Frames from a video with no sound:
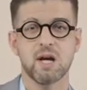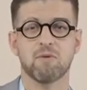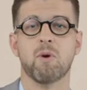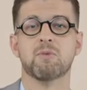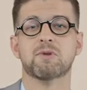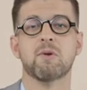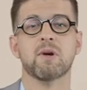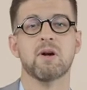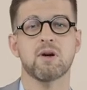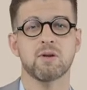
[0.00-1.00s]
of what was
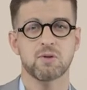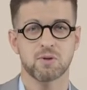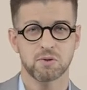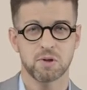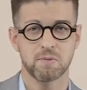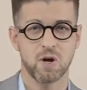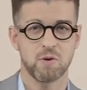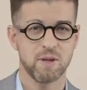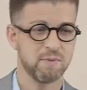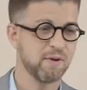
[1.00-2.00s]
going on in the church in
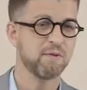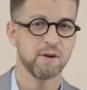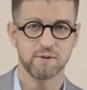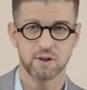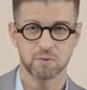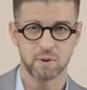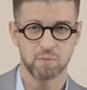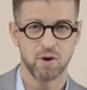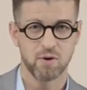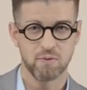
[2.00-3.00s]
Rome in the mid 50s when
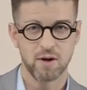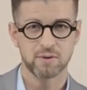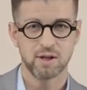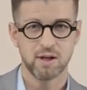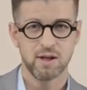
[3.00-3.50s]
Paul wrote.